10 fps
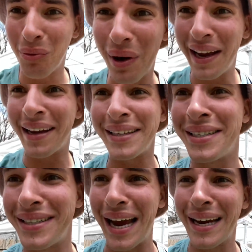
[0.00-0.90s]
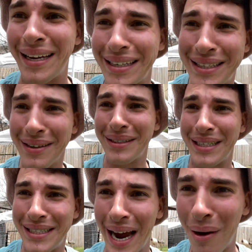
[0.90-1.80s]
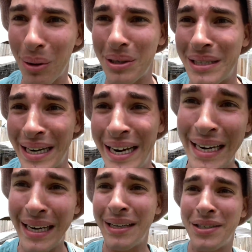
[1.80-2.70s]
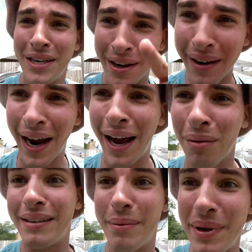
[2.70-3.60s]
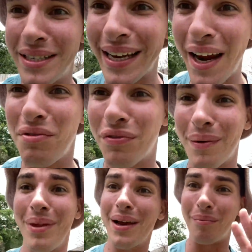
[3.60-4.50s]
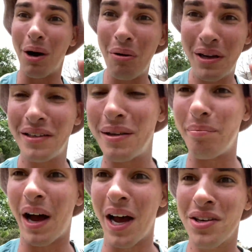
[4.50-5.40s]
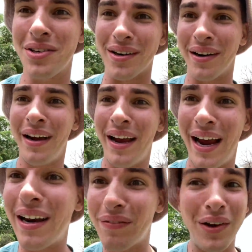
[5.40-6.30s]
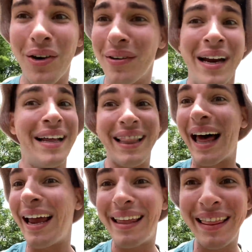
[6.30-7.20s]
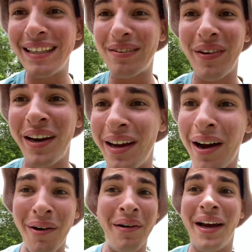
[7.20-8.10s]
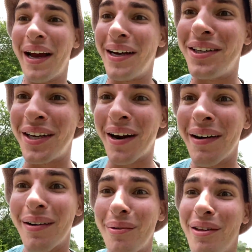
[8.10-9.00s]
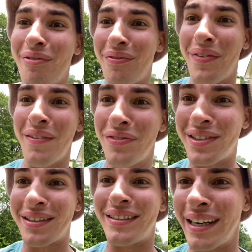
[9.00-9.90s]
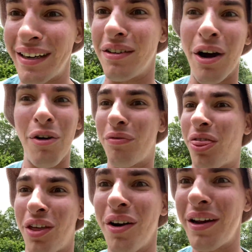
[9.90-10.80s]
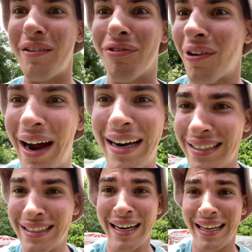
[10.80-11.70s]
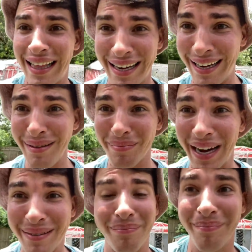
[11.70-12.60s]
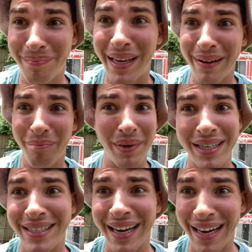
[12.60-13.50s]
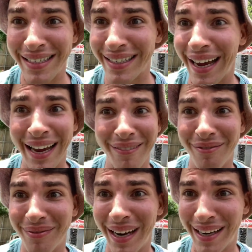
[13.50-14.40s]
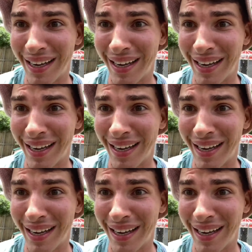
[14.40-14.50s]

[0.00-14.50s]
Wick is stuck in Tilted Towers and he needs your help to be saved from the Amogus imposter. And if you don't like this video and share it with 50 15, no, 30 friends, then he might get, be sus and, and